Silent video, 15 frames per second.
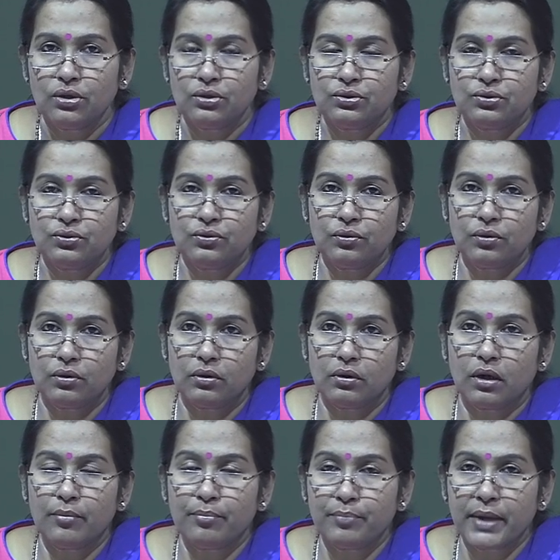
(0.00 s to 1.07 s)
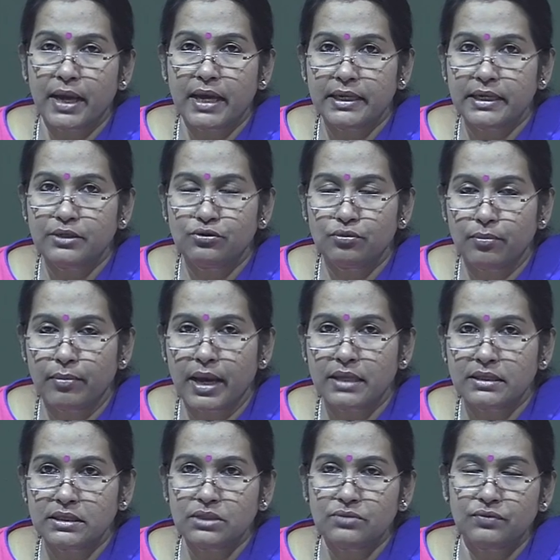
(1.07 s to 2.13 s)
to compare it, to
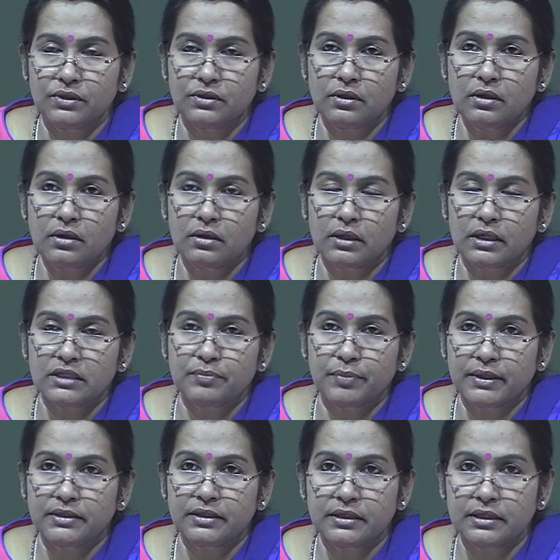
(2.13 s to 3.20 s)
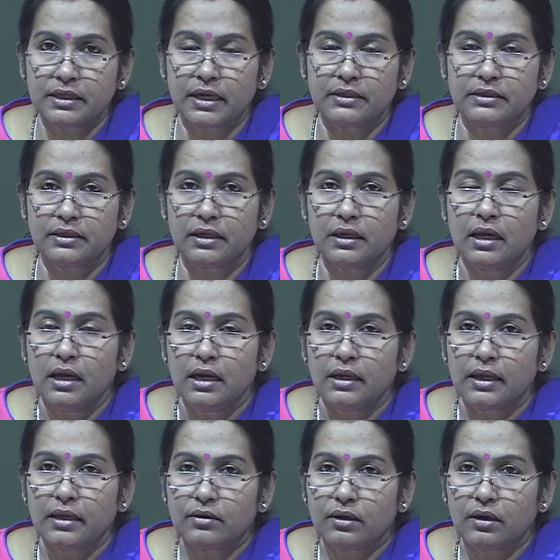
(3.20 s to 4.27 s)
match it with the expected criterion.
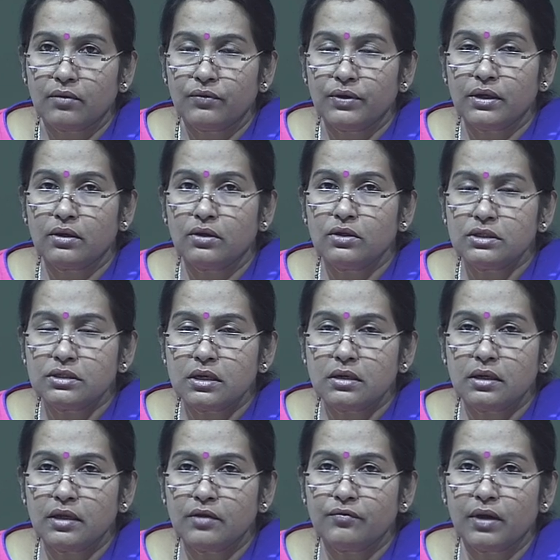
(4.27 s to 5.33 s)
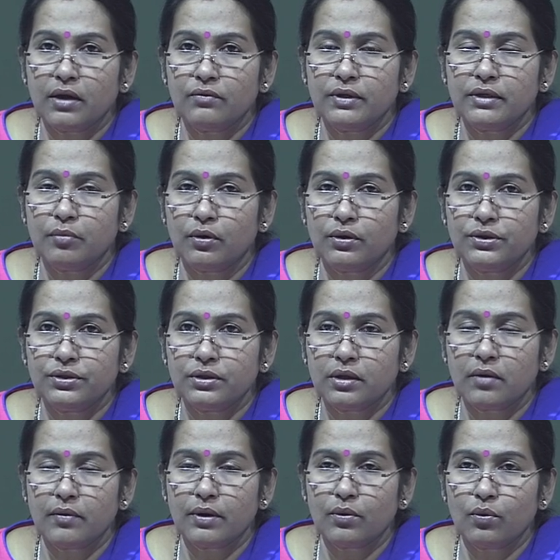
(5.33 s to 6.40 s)
Like we constantly evaluate, monitor
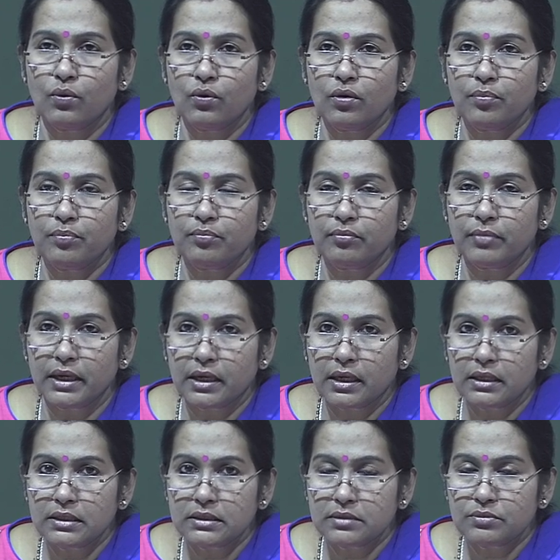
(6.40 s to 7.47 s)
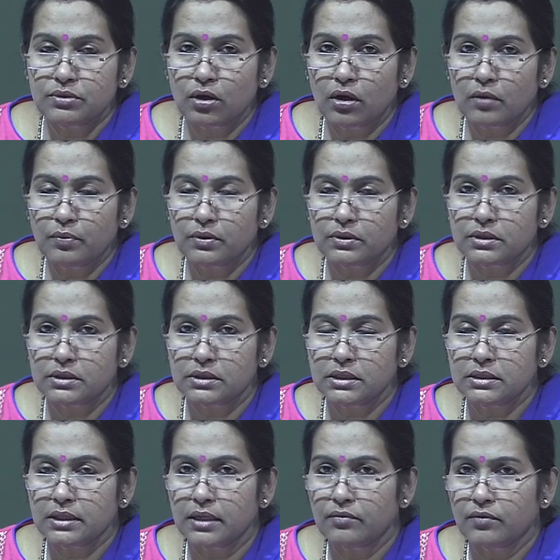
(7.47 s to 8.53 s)
our own mechanism, thought
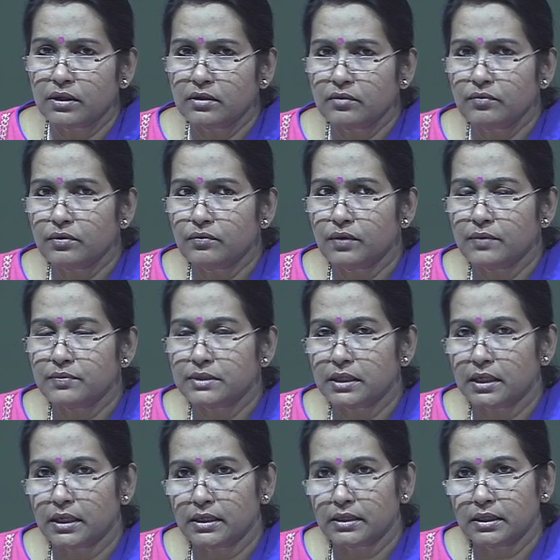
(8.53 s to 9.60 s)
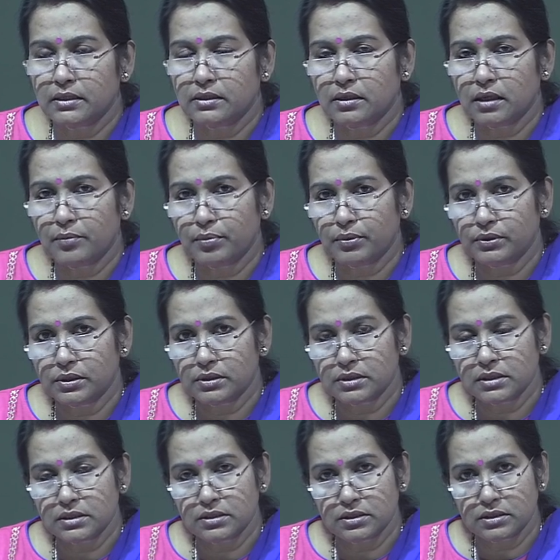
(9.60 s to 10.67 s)
processes, like whatever we have selected, the
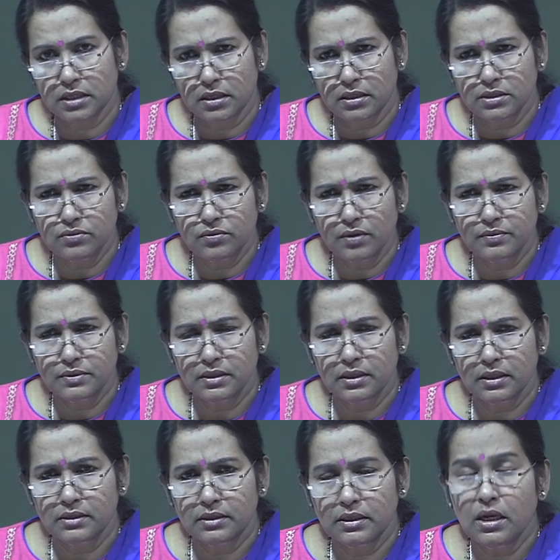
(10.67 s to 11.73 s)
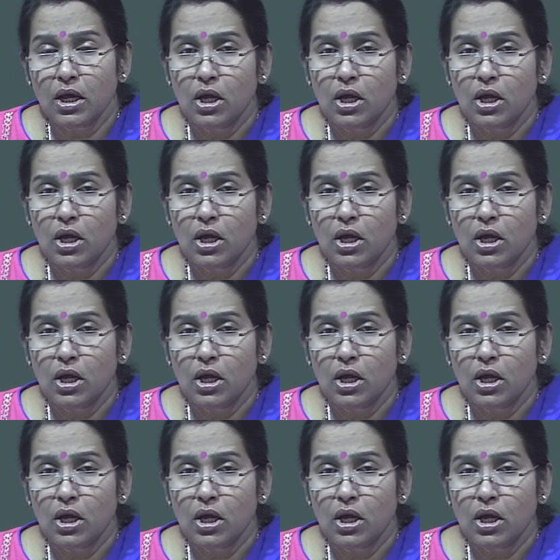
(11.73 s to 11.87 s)
hypothesis, the strategy we have selected,